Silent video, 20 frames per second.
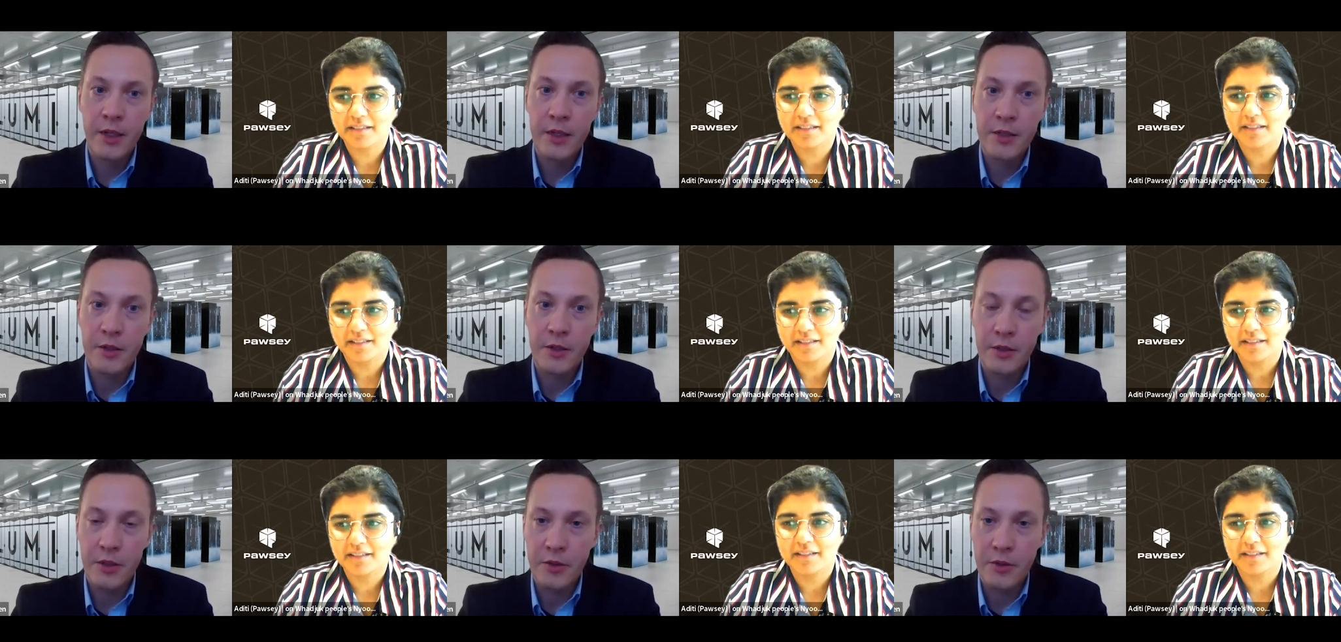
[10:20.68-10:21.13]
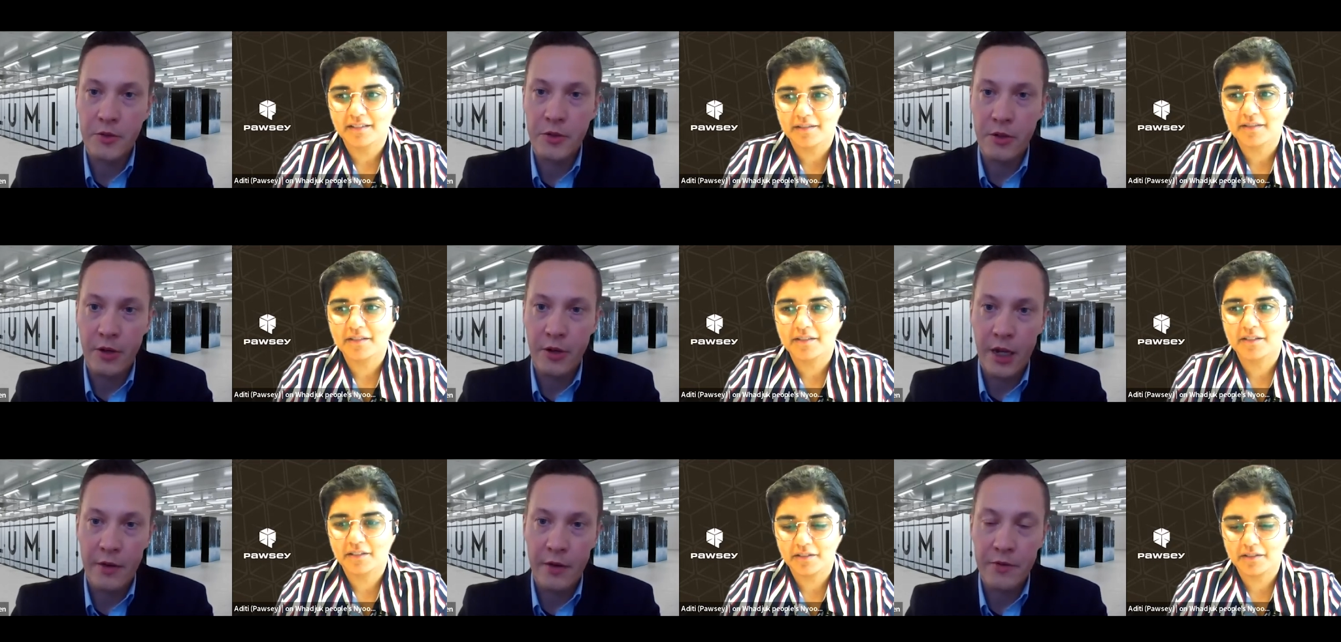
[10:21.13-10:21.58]
Speaker 1: So the
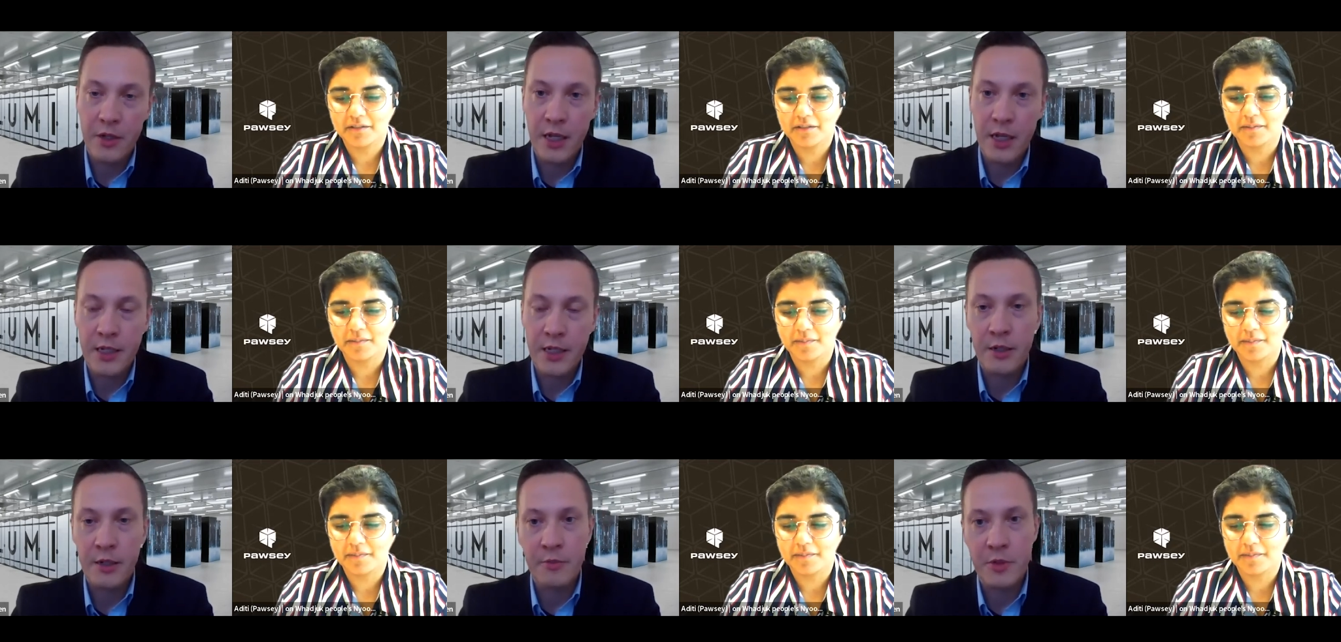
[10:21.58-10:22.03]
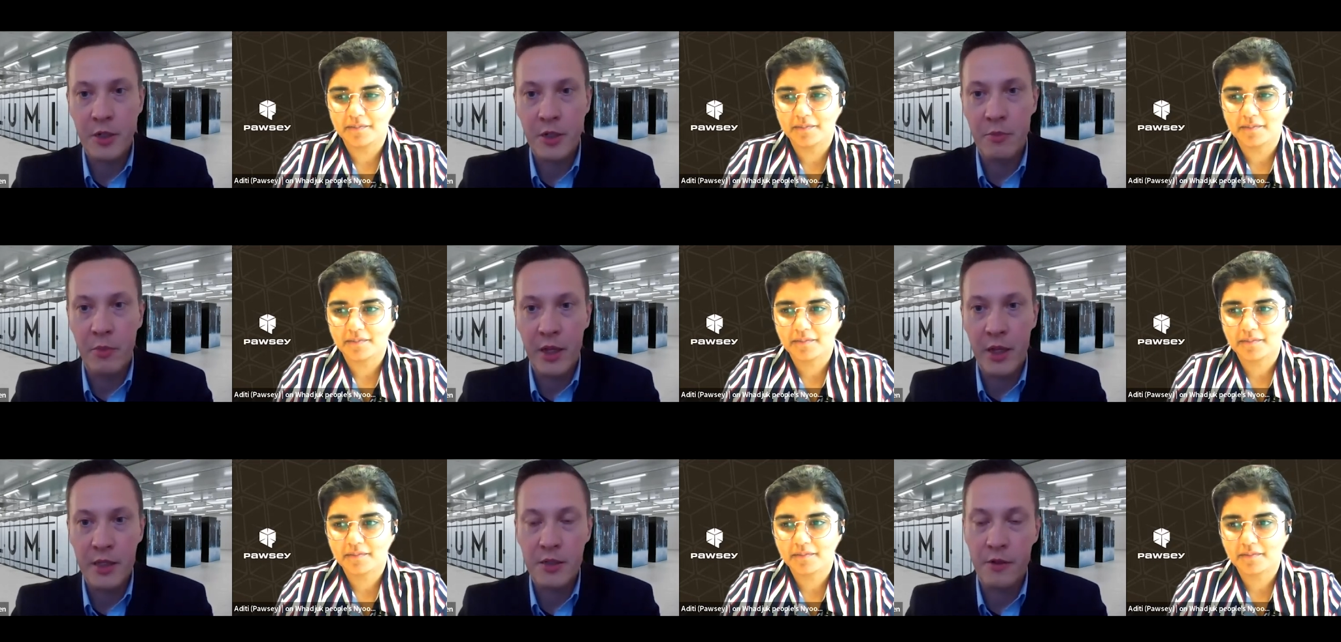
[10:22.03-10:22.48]
user have, has some, some
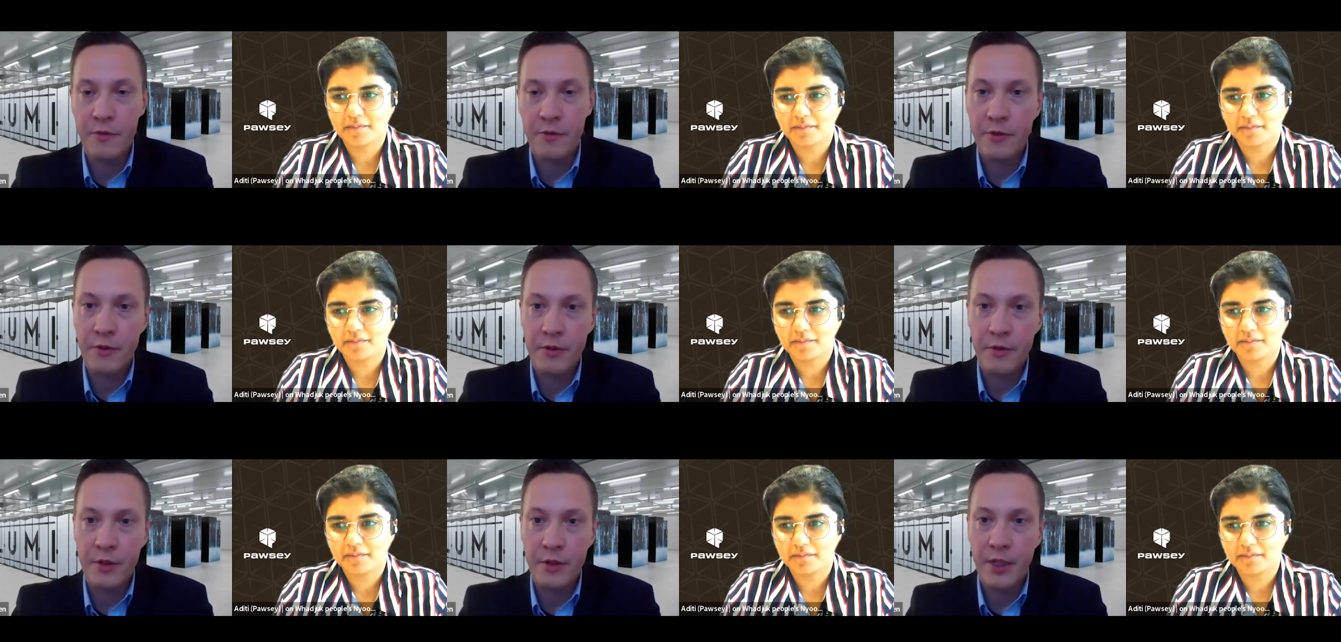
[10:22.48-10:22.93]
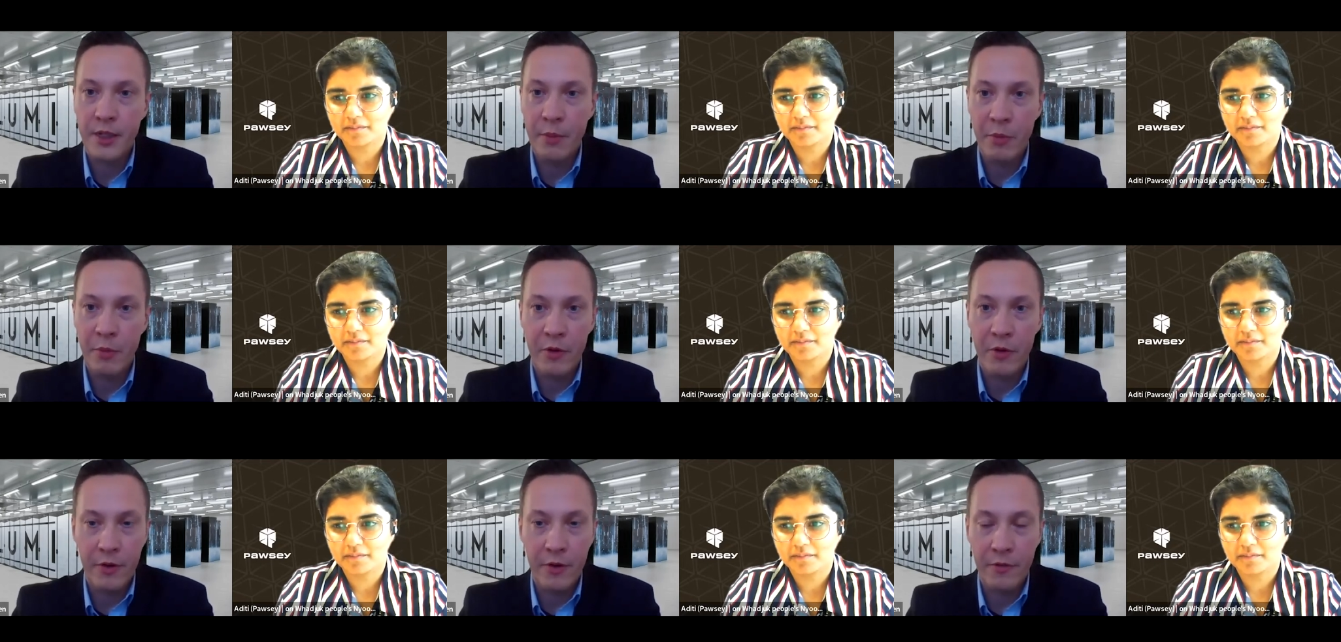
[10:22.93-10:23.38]
months of time
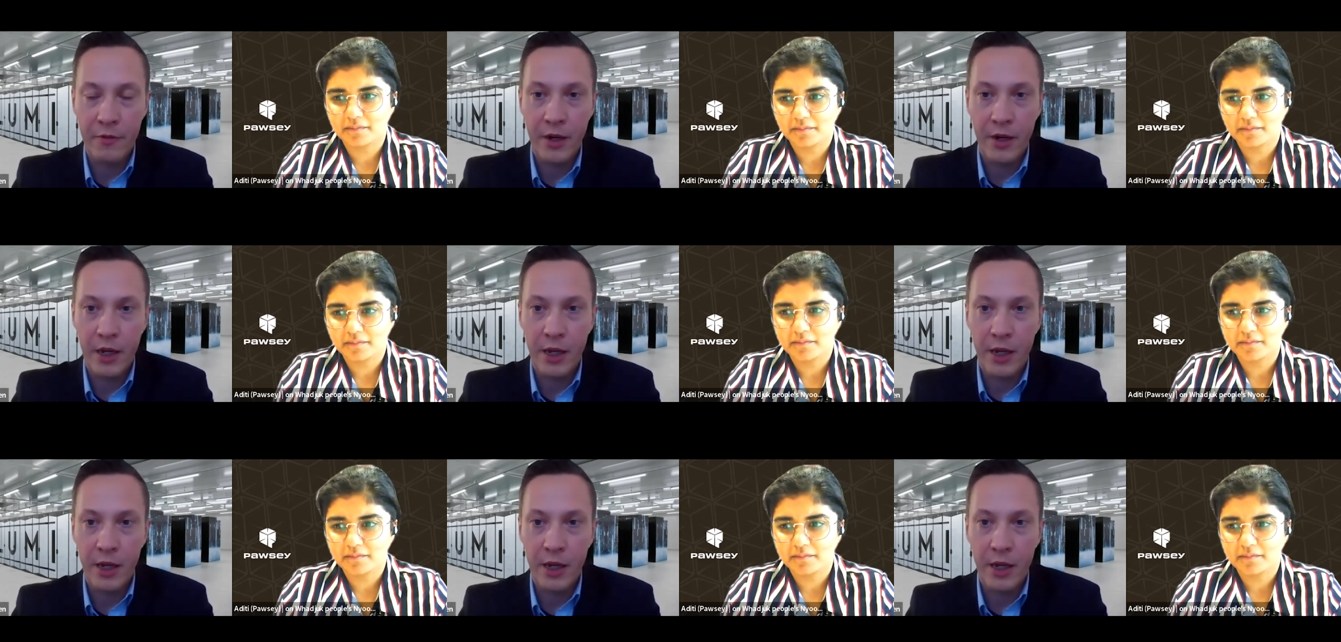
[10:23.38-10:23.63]
of, of